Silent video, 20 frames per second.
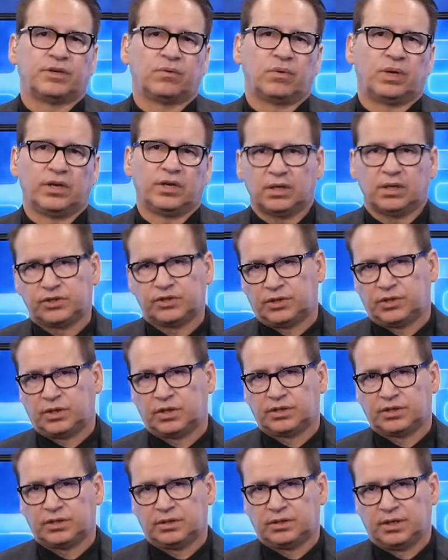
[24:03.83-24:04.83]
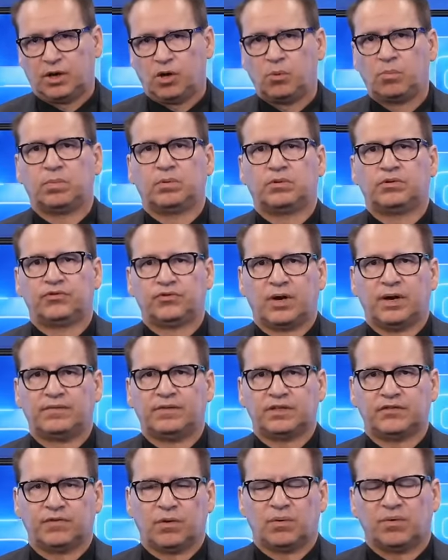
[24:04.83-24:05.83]
that are really going to start to help
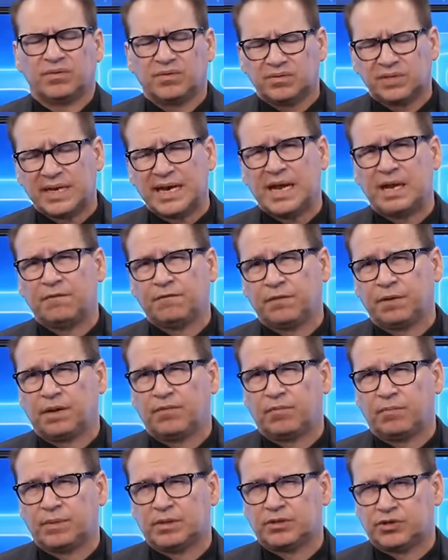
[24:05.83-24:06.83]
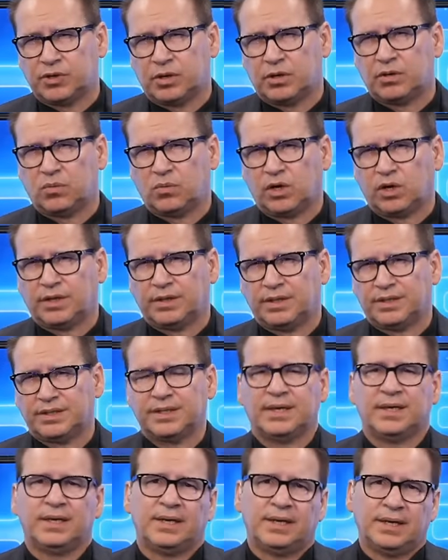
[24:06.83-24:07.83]
drive this forward. There's a handful of them that are starting to work in
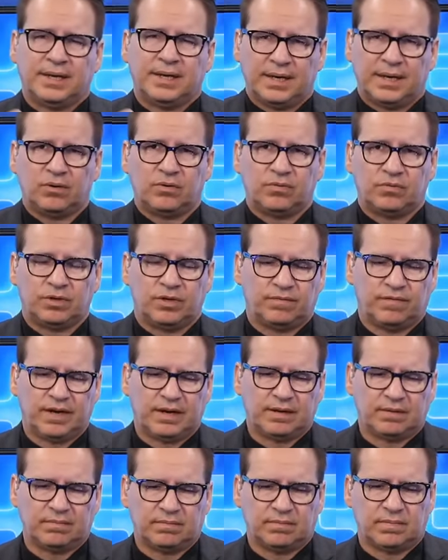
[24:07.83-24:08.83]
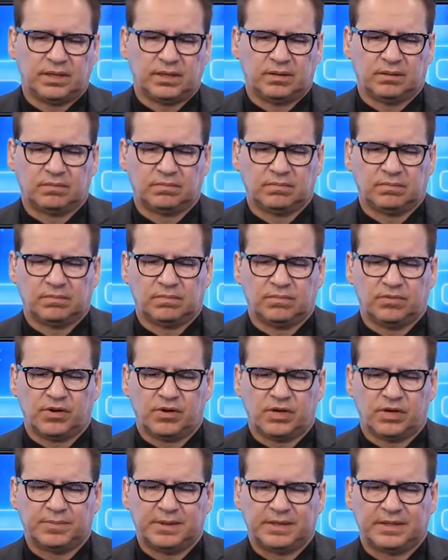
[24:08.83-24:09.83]
this. And I know you've got,
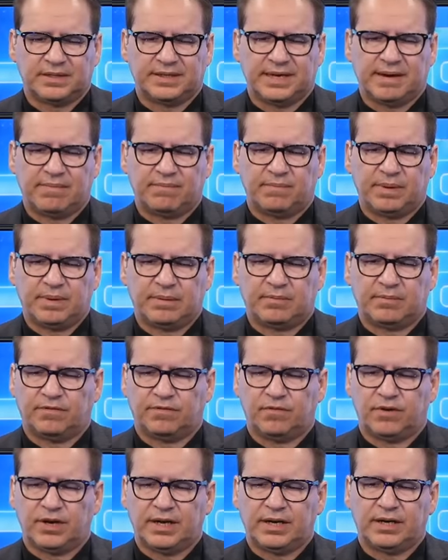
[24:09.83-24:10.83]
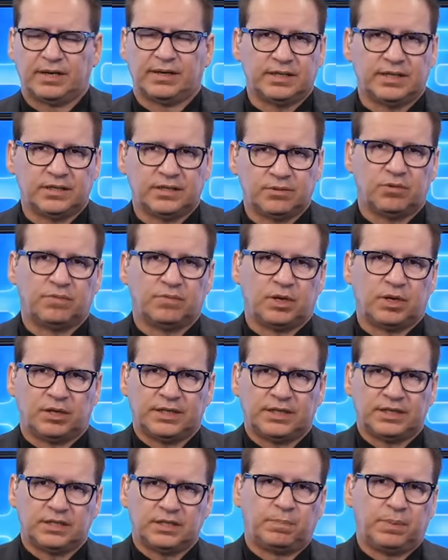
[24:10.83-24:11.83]
thoughts about Sam Bankman-Fried and his movement on
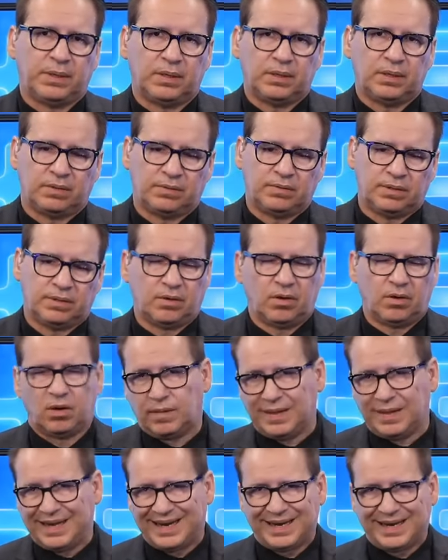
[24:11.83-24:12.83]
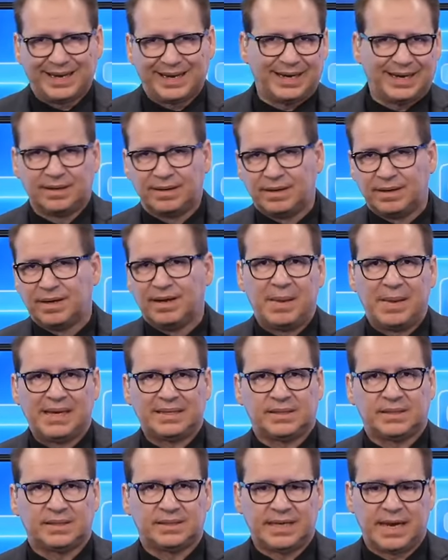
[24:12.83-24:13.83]
his bill and then all that kind of
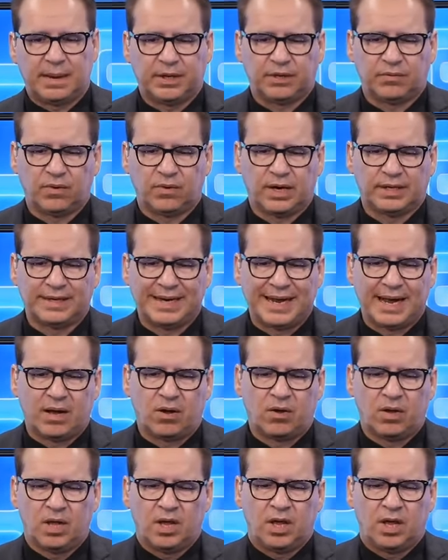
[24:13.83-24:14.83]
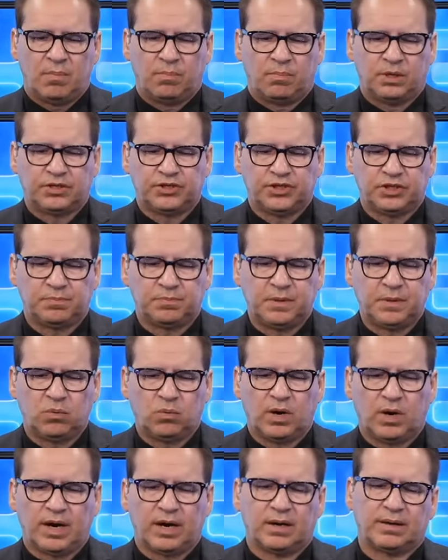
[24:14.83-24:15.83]
mess that's happening right now. But just be
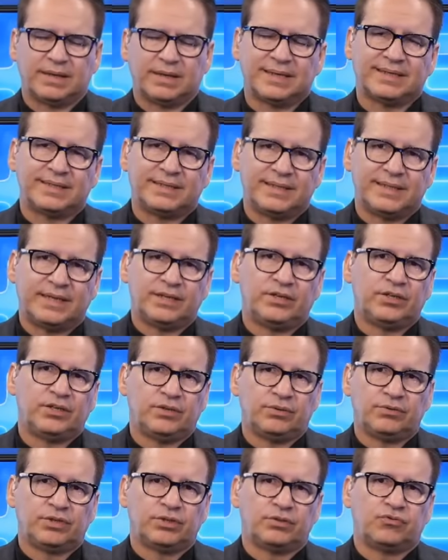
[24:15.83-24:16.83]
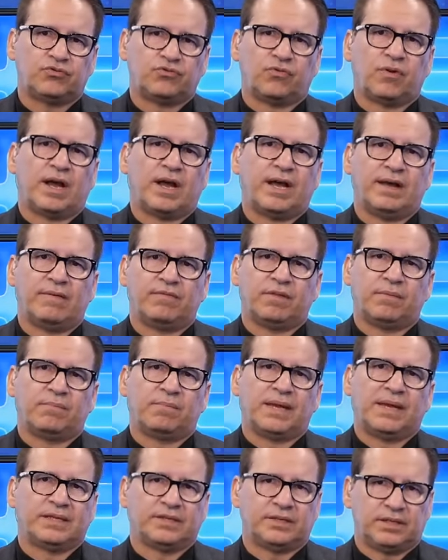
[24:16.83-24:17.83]
aware, continue to drive the
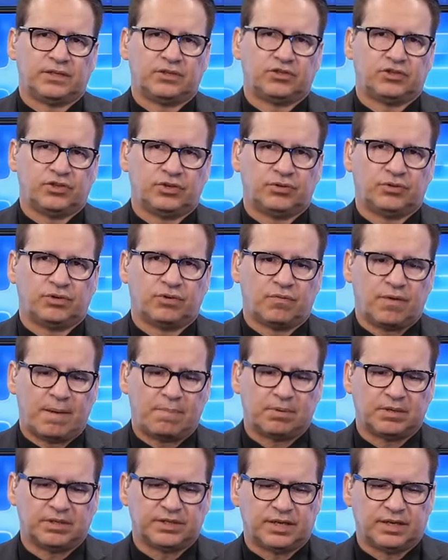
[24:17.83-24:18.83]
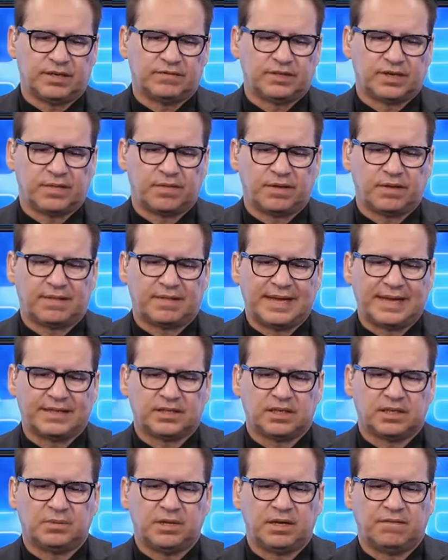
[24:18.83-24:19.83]
message to your representatives. I think
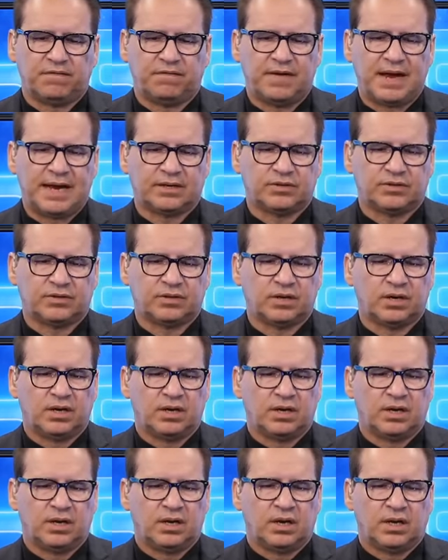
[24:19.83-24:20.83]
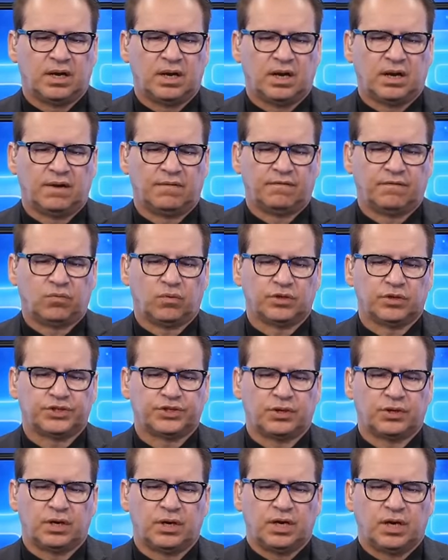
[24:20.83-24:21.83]
that's going to be a factor for
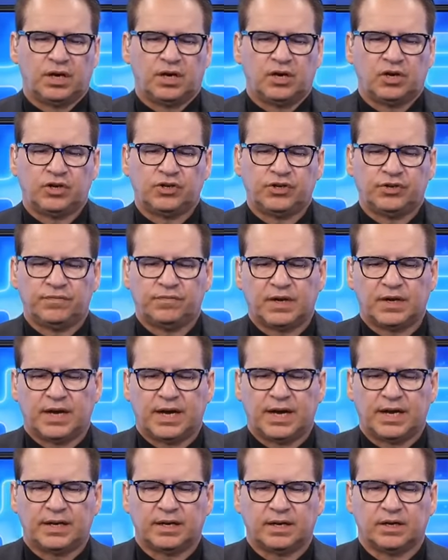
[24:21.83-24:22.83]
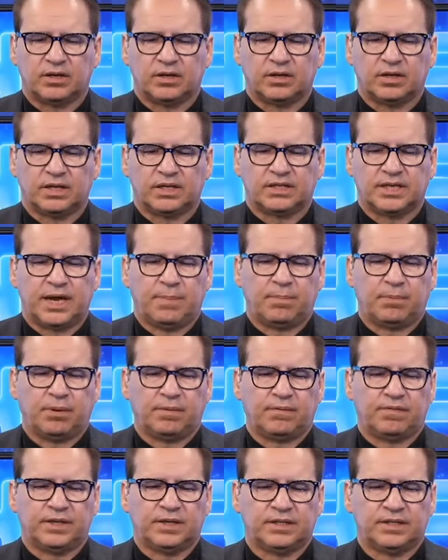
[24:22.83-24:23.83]
sure. Here's, you've got a good
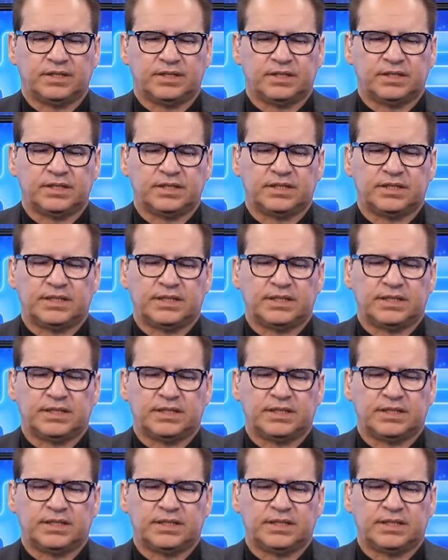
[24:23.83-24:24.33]
example of this. This is